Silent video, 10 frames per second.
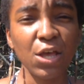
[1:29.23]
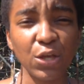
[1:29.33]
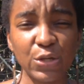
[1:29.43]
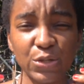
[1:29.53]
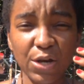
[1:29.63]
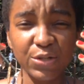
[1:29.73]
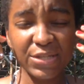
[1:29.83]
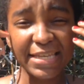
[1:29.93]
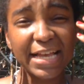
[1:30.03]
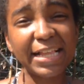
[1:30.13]
you start to
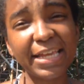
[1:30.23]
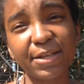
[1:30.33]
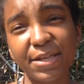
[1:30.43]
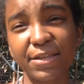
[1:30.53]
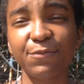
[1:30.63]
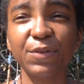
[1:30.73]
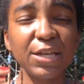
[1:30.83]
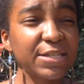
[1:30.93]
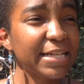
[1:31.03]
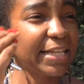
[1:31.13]
see clearly
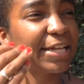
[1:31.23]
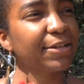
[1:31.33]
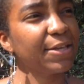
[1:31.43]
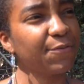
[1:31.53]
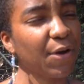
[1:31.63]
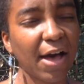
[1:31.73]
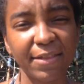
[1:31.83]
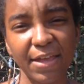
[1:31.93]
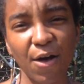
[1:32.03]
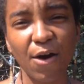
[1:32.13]
things clearly for how
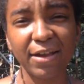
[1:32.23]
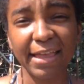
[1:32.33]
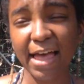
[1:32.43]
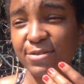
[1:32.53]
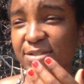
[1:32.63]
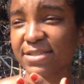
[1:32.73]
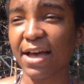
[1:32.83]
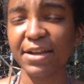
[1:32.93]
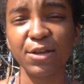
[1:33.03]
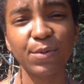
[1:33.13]
they are, like how
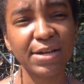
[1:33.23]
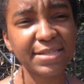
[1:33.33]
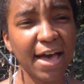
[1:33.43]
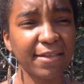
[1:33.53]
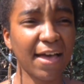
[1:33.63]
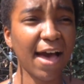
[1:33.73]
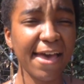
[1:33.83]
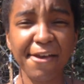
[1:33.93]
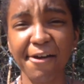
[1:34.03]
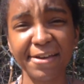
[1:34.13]
society works, how the
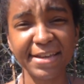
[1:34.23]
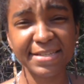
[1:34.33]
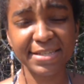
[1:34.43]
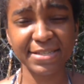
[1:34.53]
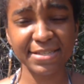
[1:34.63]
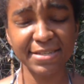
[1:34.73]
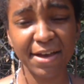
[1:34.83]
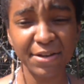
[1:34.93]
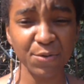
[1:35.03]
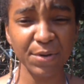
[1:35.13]
hierarchies in
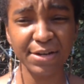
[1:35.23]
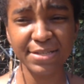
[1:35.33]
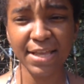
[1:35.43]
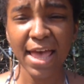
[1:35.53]
society works,